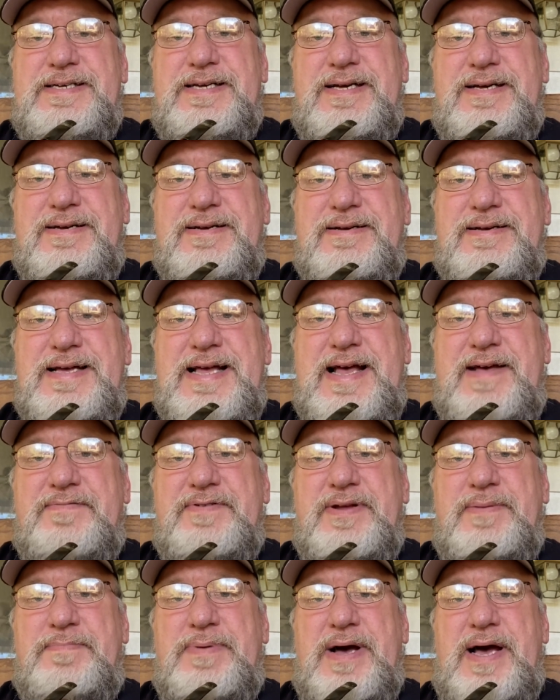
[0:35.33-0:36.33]
having
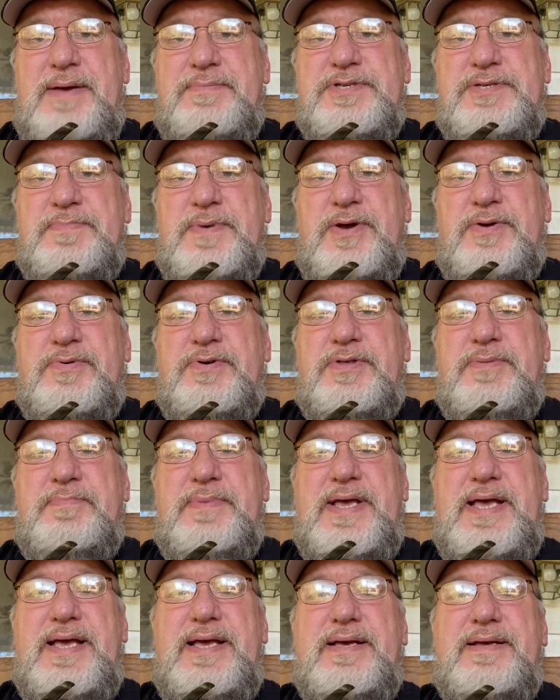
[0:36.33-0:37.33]
a pipe smoke with
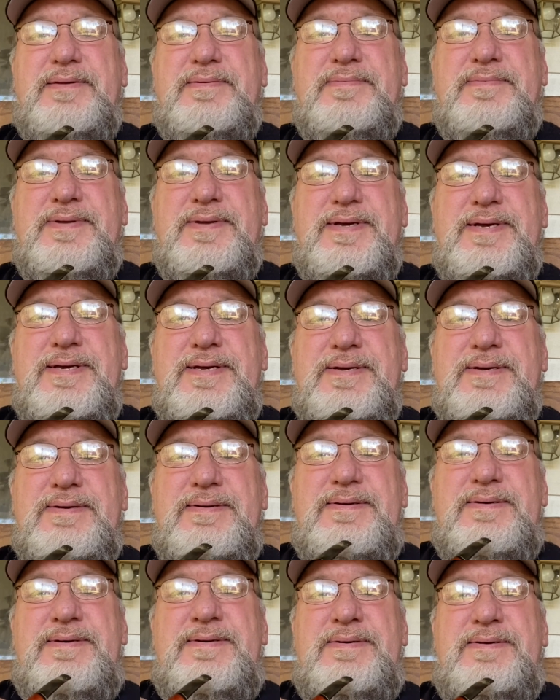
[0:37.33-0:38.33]
me and
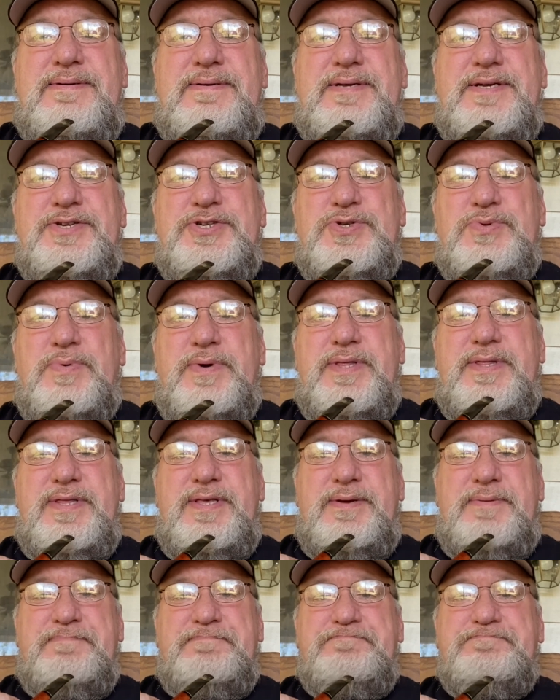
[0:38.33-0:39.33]
enjoying
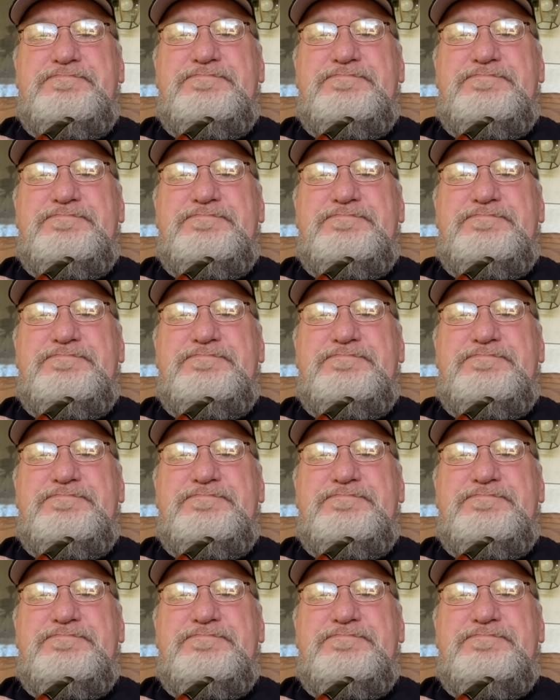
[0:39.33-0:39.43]
the